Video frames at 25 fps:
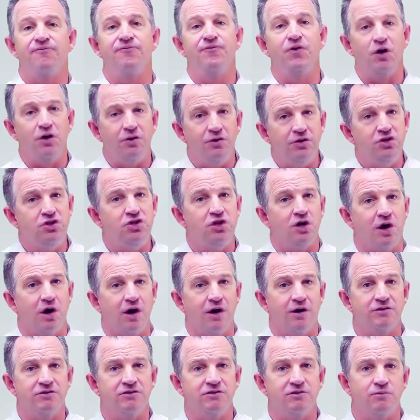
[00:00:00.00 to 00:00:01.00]
Fill the
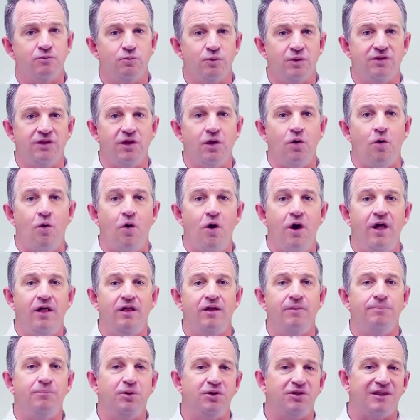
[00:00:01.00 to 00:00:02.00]
jars with the
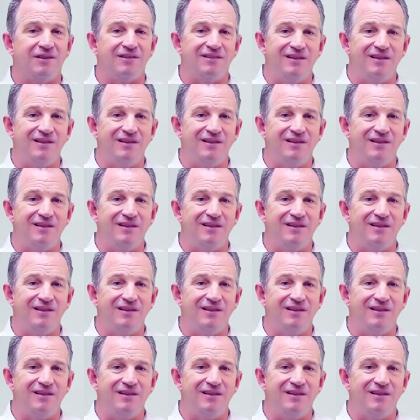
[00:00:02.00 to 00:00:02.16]
oil and put the